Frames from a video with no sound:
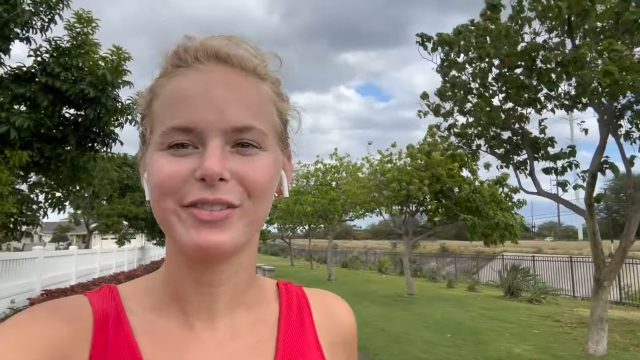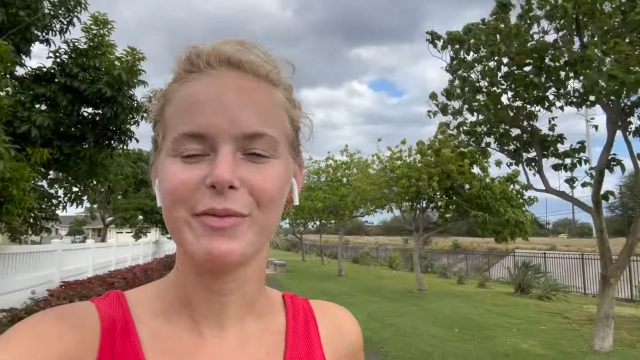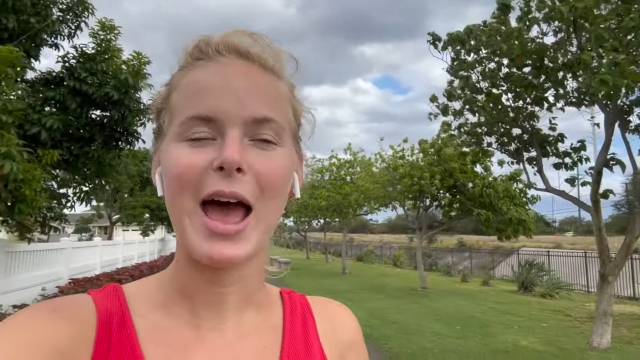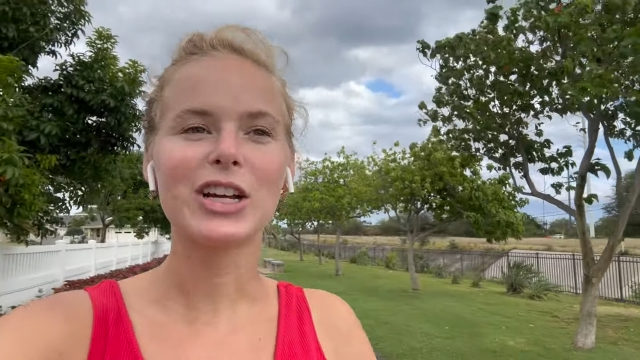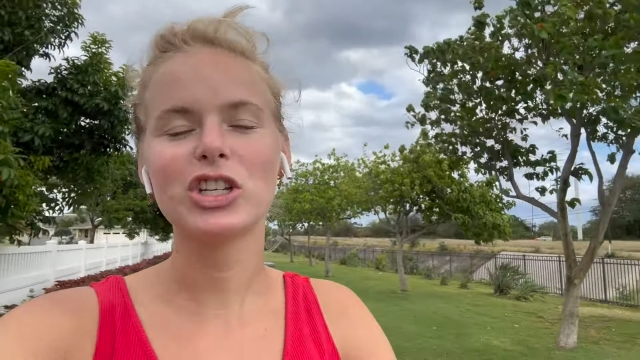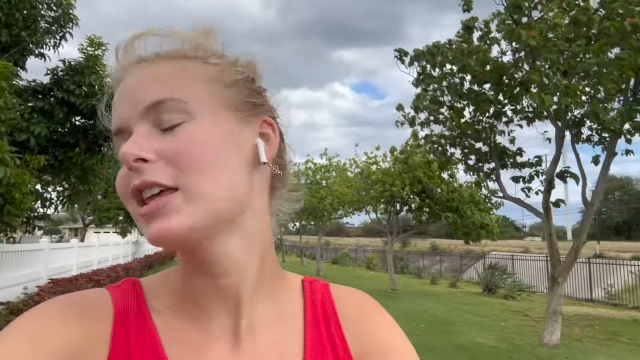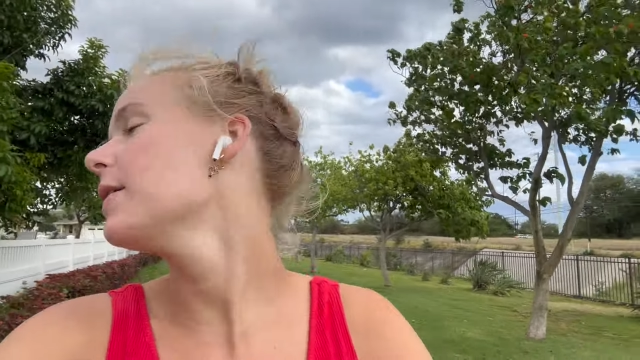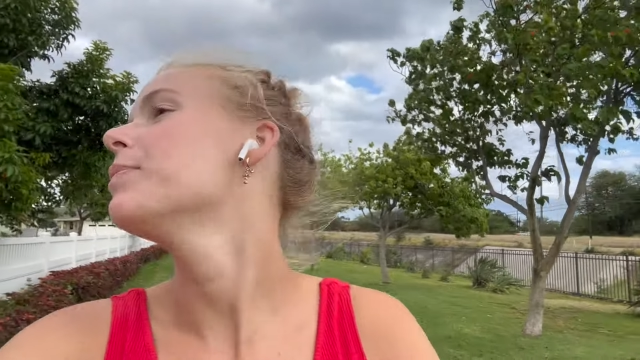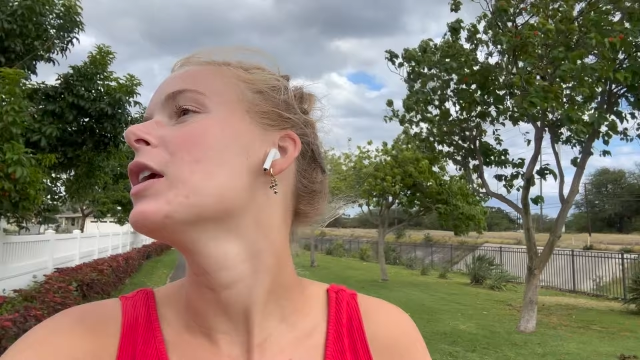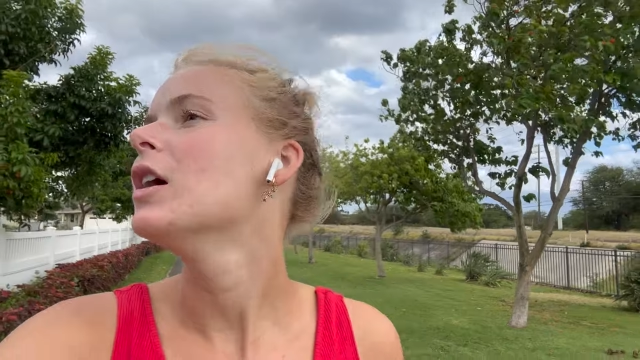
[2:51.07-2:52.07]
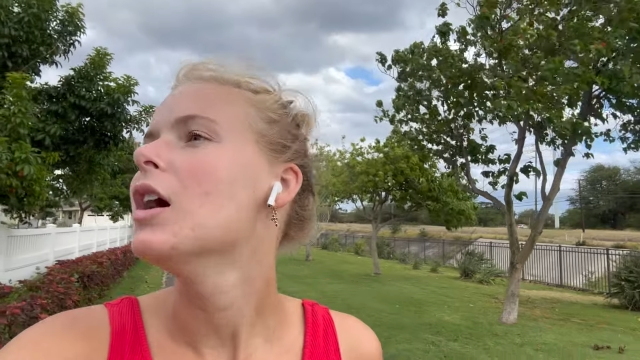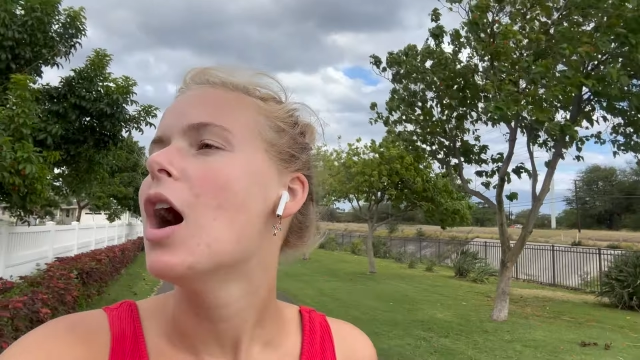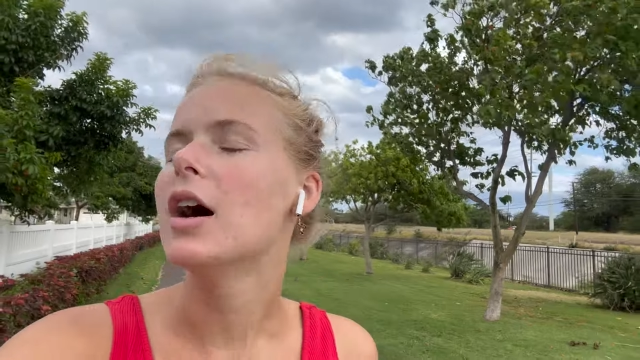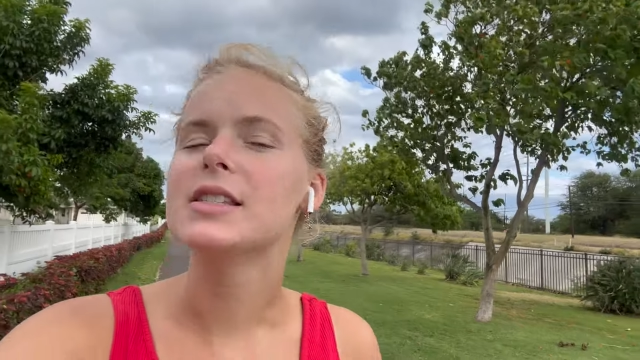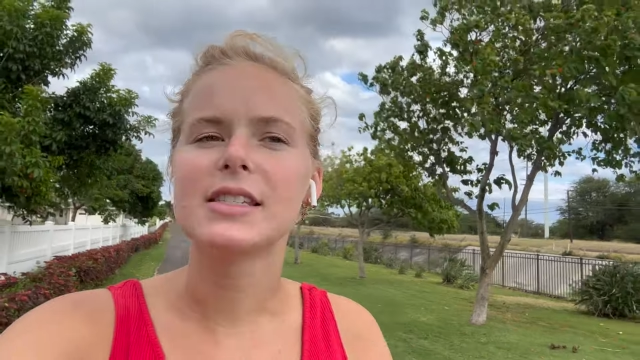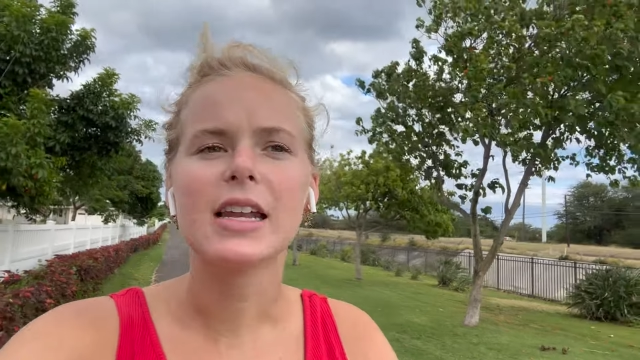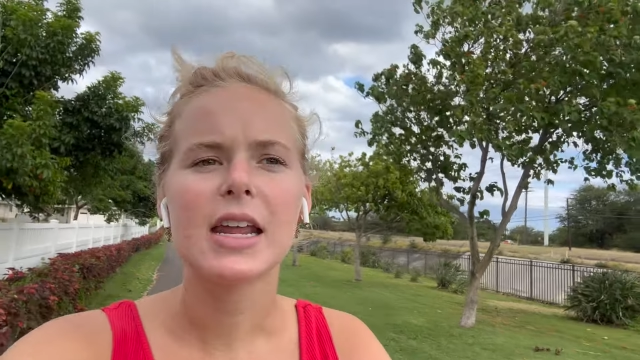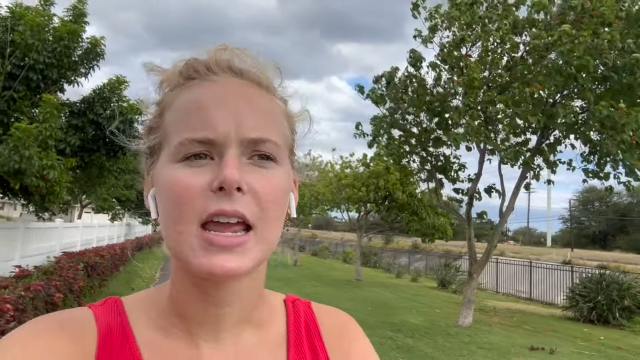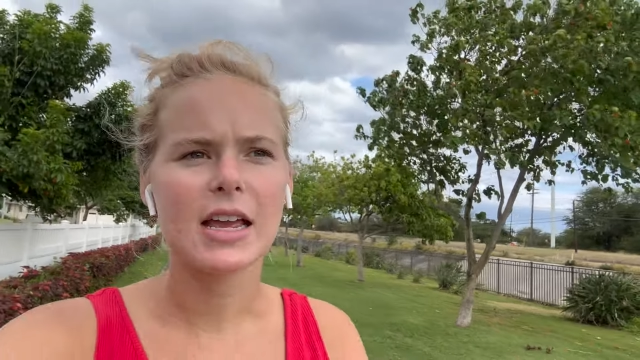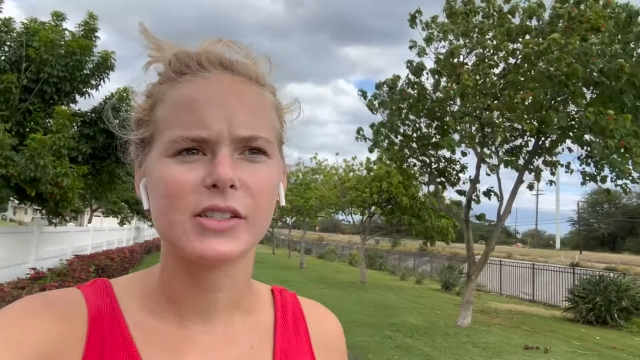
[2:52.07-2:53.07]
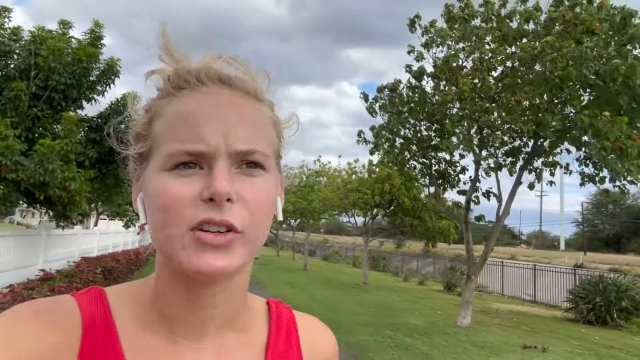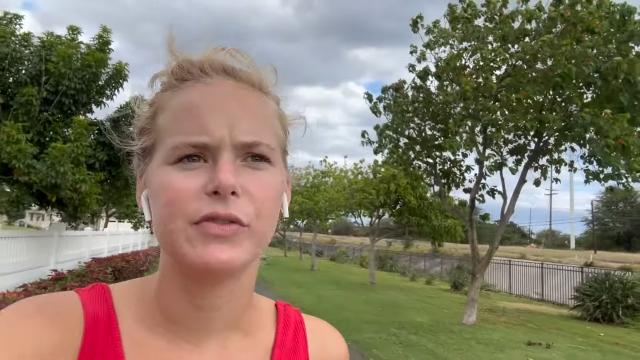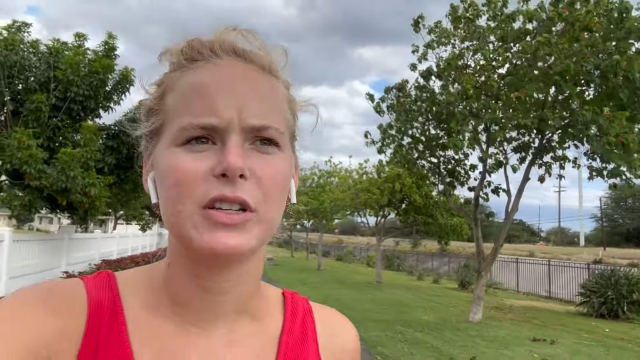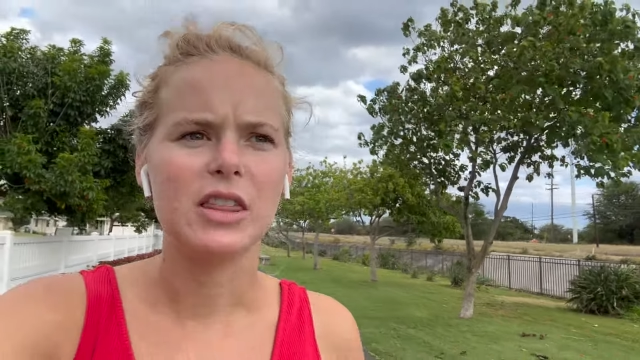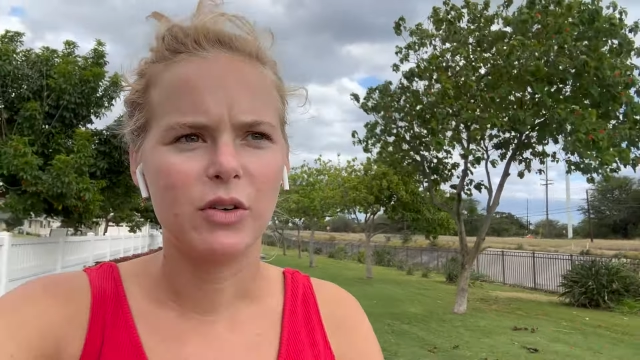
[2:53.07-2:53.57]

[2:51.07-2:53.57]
Actually, on Sunday I surfed in the